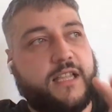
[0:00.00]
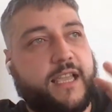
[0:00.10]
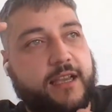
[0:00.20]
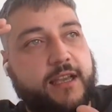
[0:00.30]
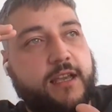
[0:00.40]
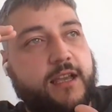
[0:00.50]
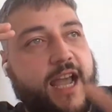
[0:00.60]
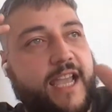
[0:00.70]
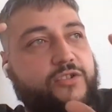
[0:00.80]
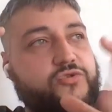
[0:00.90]
Like
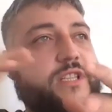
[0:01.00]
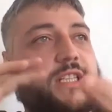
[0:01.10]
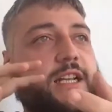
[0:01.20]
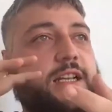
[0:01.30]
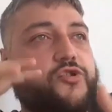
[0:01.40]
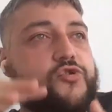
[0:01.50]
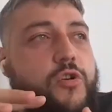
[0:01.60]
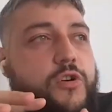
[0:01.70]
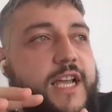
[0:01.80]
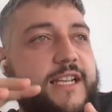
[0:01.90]
I treat
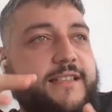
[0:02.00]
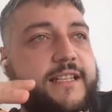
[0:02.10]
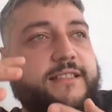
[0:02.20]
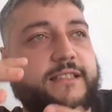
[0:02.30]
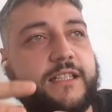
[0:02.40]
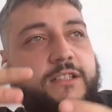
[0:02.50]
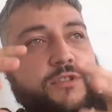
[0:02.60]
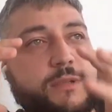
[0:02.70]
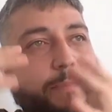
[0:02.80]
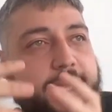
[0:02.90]
Electron as an external
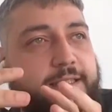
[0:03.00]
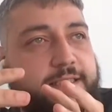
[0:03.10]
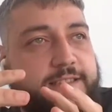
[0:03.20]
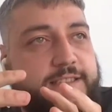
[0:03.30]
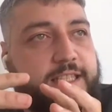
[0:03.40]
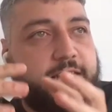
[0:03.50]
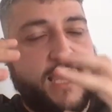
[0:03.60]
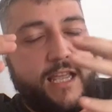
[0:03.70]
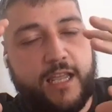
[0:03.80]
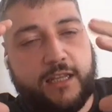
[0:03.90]
dependency,
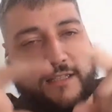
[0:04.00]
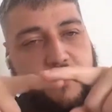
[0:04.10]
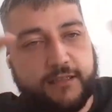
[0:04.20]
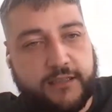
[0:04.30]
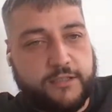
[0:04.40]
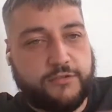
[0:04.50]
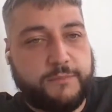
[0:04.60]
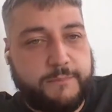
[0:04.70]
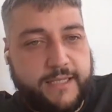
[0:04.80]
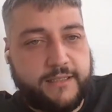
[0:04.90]
and this external
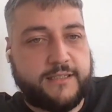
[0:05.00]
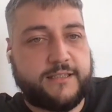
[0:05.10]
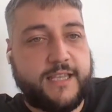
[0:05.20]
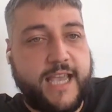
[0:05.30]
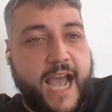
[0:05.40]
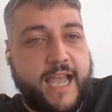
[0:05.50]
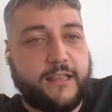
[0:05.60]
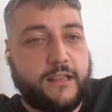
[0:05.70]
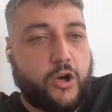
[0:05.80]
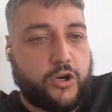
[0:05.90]
dependency, I
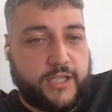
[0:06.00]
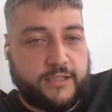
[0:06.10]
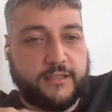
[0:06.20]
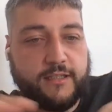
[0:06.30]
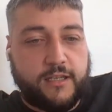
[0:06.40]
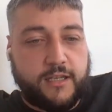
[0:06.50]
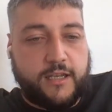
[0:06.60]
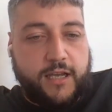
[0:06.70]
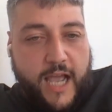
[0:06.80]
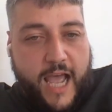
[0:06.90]
lock it.
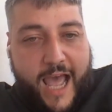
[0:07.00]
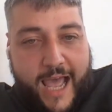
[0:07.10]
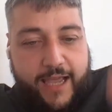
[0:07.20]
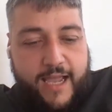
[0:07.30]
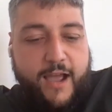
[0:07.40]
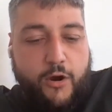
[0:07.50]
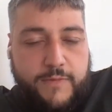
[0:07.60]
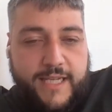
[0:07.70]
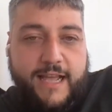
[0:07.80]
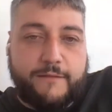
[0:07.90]
I
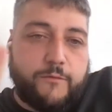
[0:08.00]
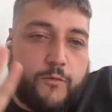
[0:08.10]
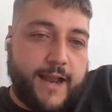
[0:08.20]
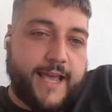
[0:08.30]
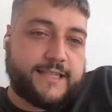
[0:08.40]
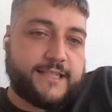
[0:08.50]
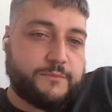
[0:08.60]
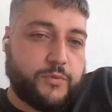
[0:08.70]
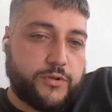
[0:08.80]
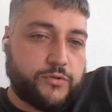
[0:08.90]
only have one access
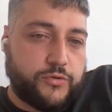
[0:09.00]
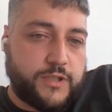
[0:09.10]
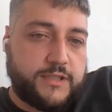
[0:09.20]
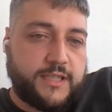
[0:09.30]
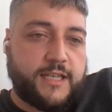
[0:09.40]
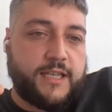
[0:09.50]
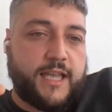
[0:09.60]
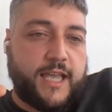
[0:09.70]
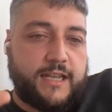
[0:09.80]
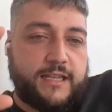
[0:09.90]
point to it,
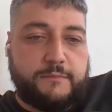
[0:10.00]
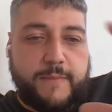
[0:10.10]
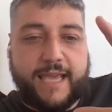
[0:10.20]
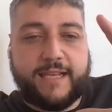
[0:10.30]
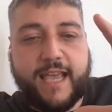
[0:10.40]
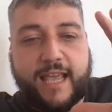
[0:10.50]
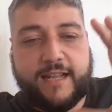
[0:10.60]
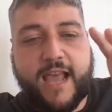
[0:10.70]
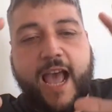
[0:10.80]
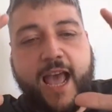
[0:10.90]
and
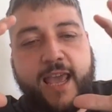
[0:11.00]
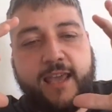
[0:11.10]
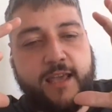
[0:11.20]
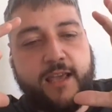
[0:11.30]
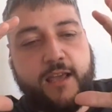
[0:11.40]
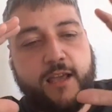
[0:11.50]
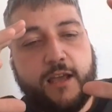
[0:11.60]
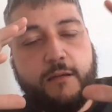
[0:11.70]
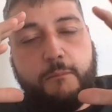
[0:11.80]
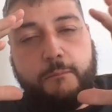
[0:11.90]
I
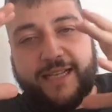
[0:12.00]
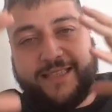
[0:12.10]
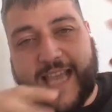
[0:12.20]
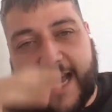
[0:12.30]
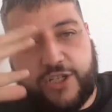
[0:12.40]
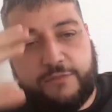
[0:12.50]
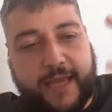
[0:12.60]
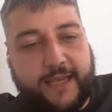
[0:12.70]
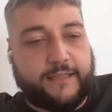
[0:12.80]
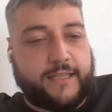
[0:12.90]
massage it,
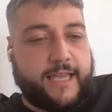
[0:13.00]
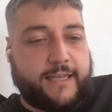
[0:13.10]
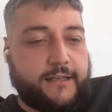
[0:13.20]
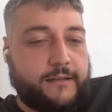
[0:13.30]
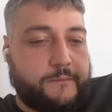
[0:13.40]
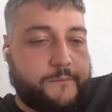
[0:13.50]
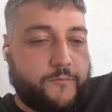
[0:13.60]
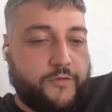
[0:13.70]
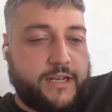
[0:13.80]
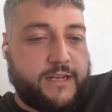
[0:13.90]
make it like
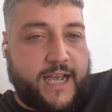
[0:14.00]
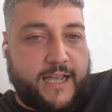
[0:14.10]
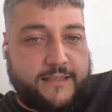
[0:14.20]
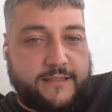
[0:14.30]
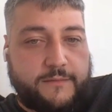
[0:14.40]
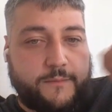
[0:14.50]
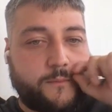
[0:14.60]
really nice.